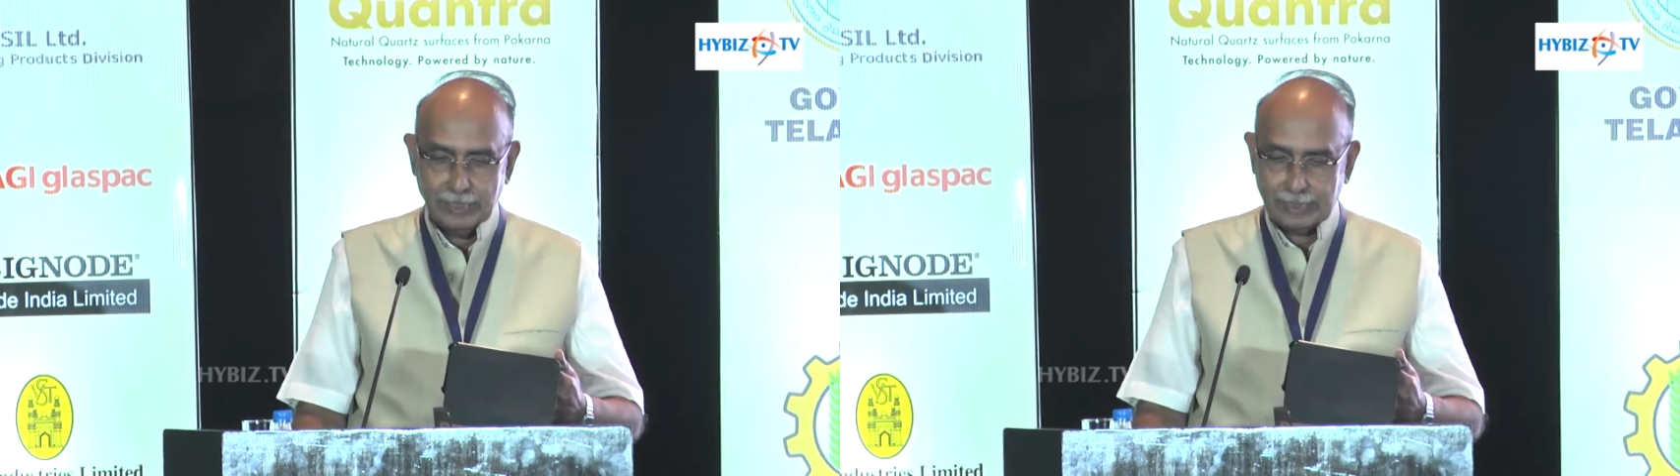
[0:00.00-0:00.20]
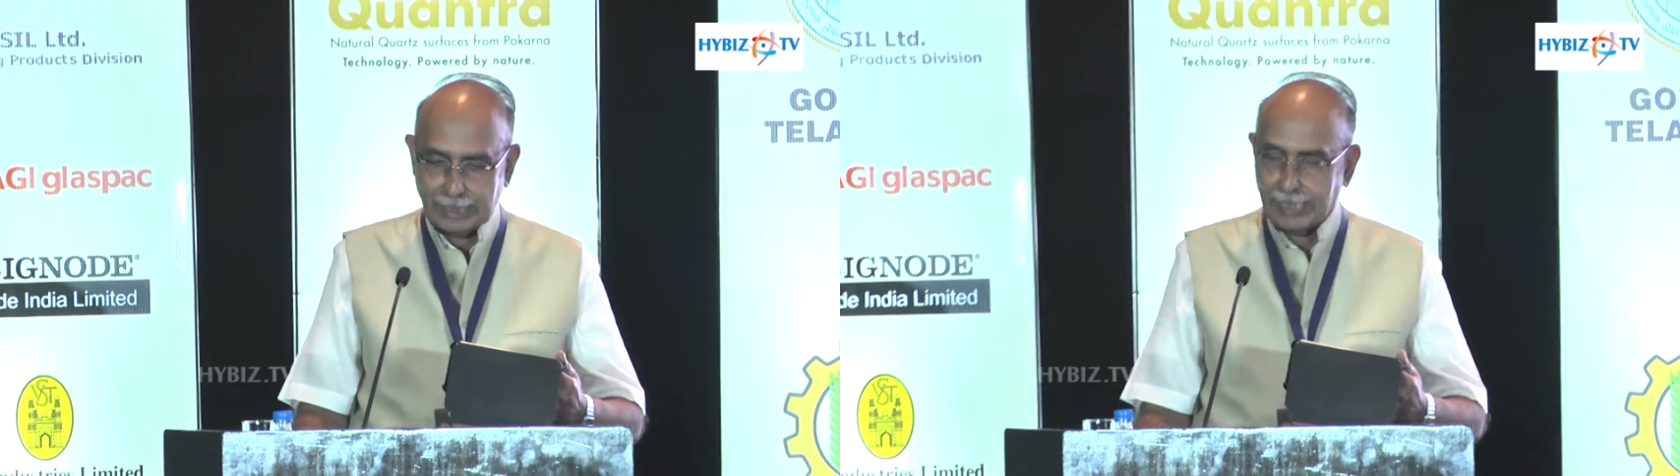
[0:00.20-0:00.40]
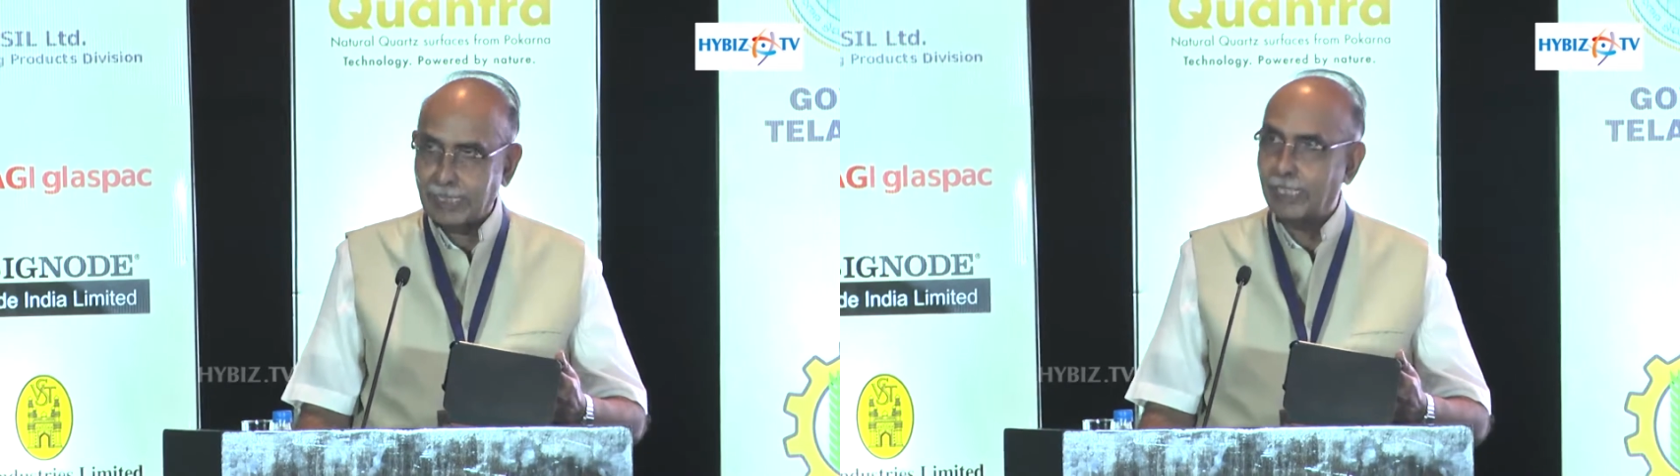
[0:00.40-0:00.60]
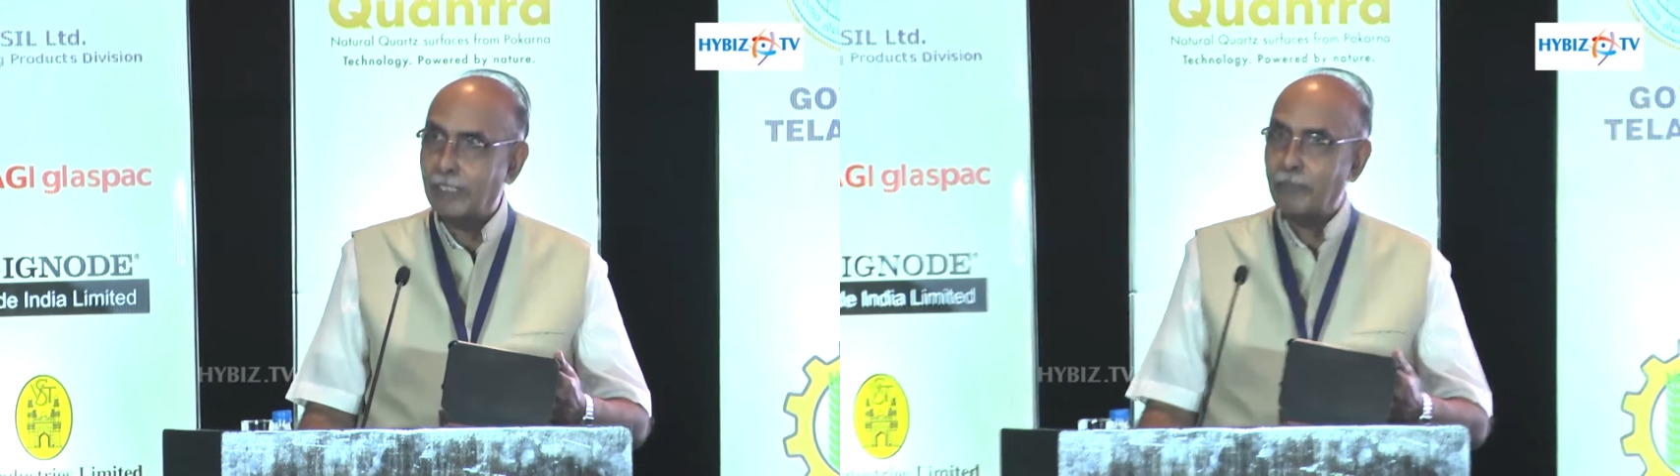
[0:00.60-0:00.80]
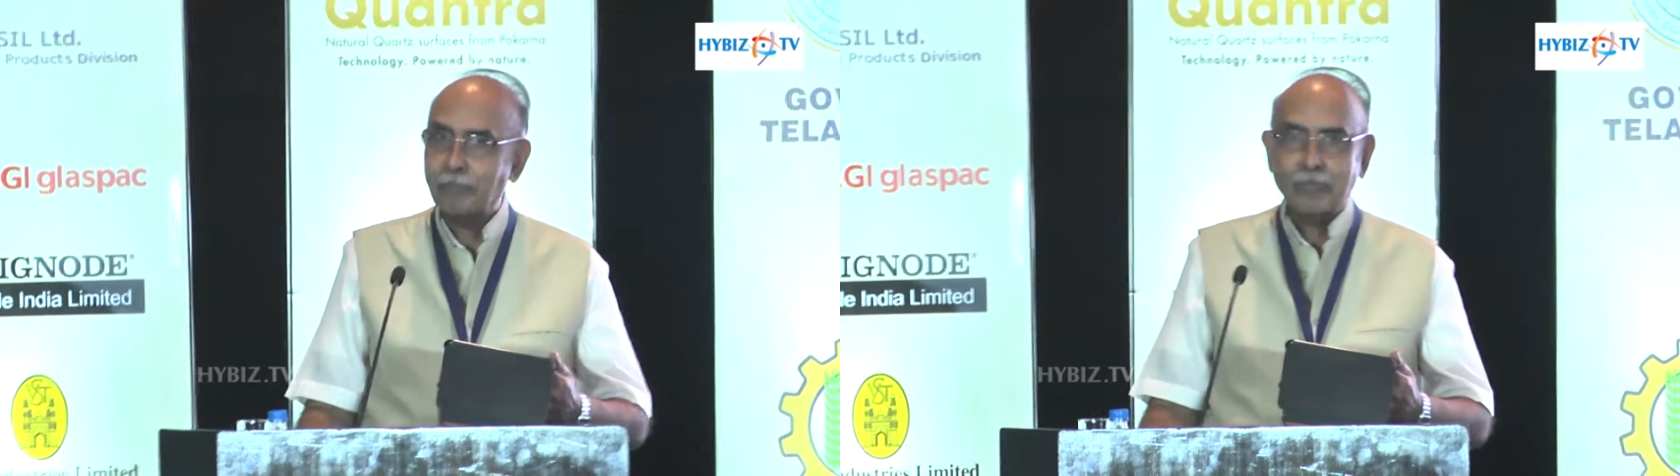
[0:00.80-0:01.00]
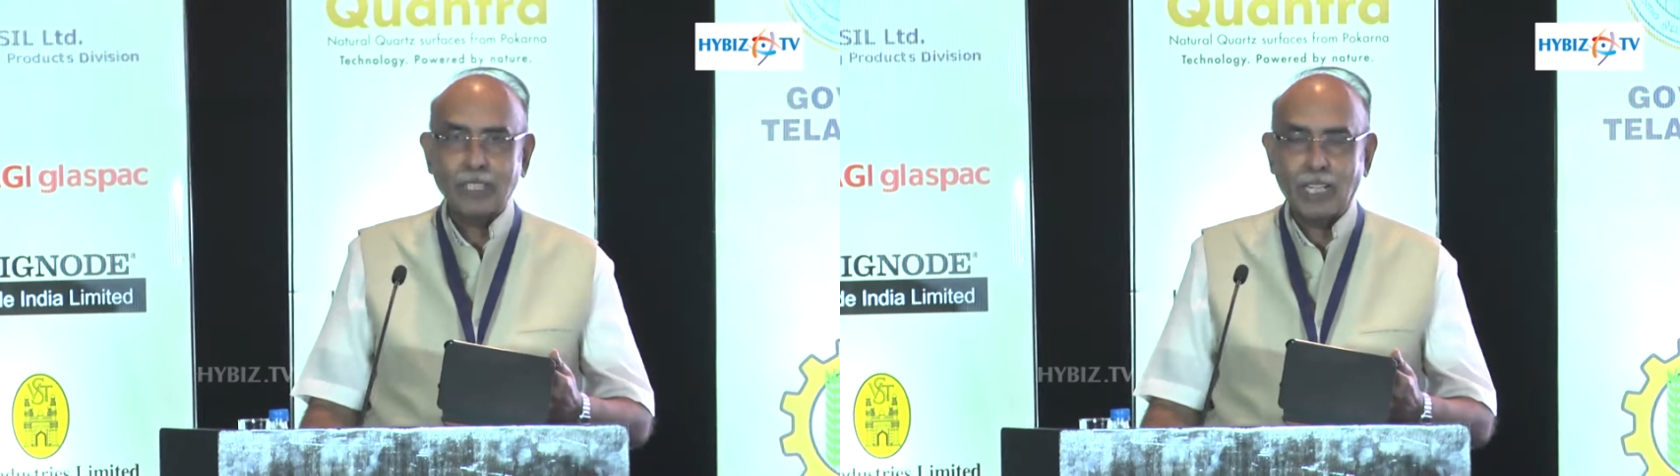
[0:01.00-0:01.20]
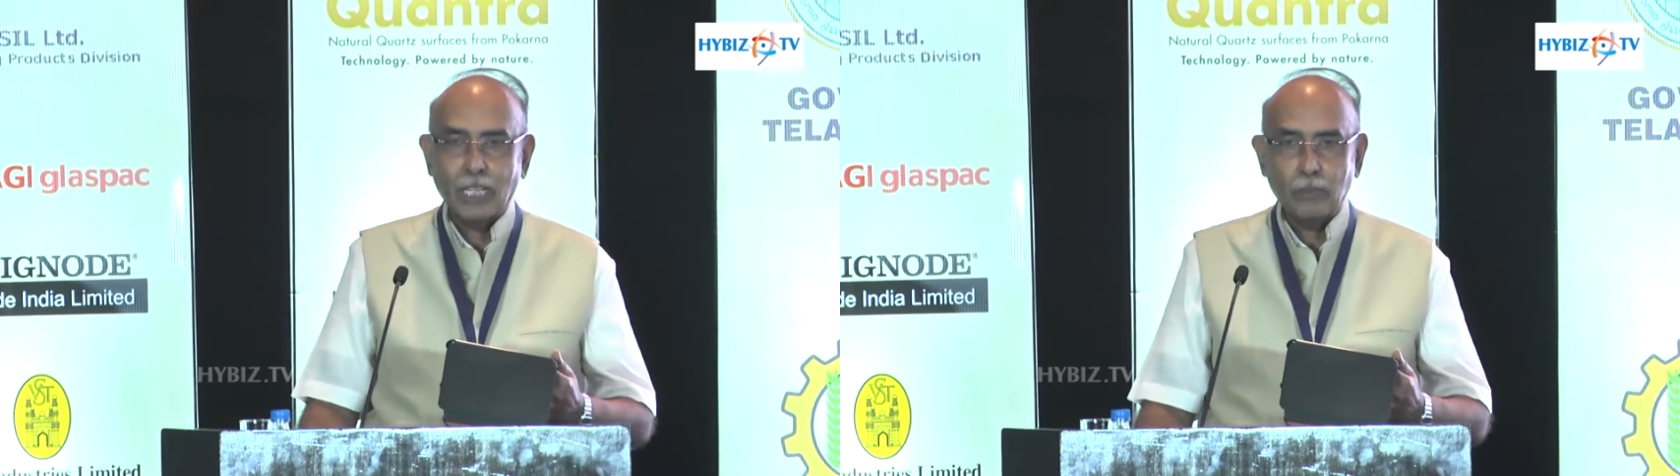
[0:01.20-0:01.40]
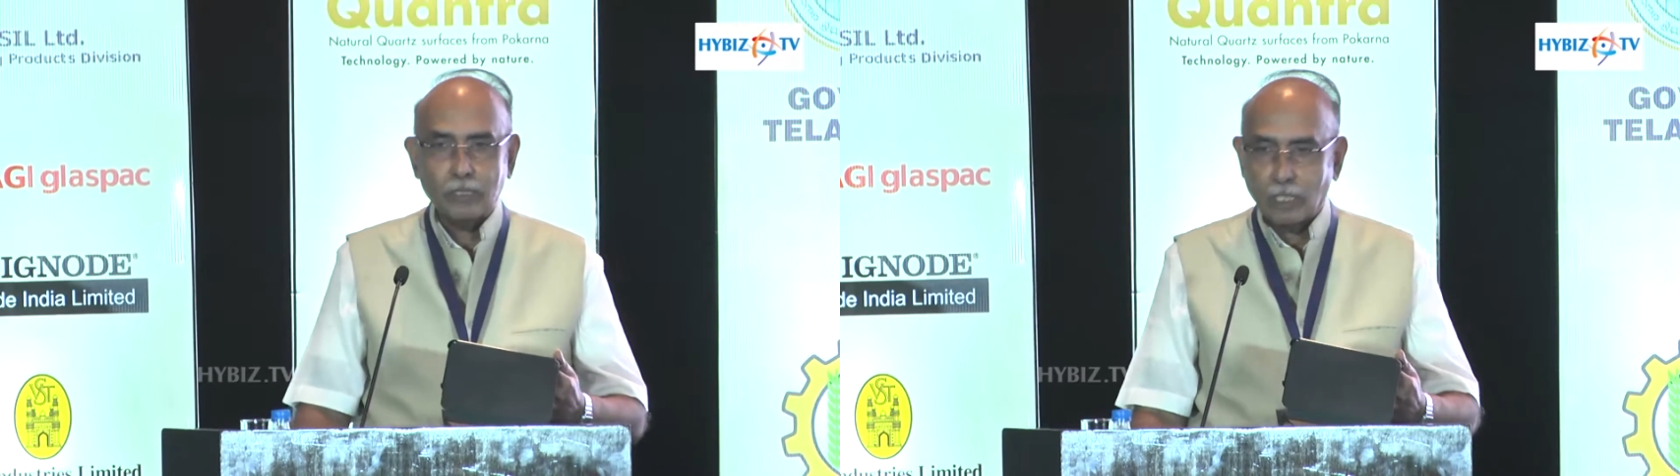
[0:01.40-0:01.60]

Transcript: Secondly, I was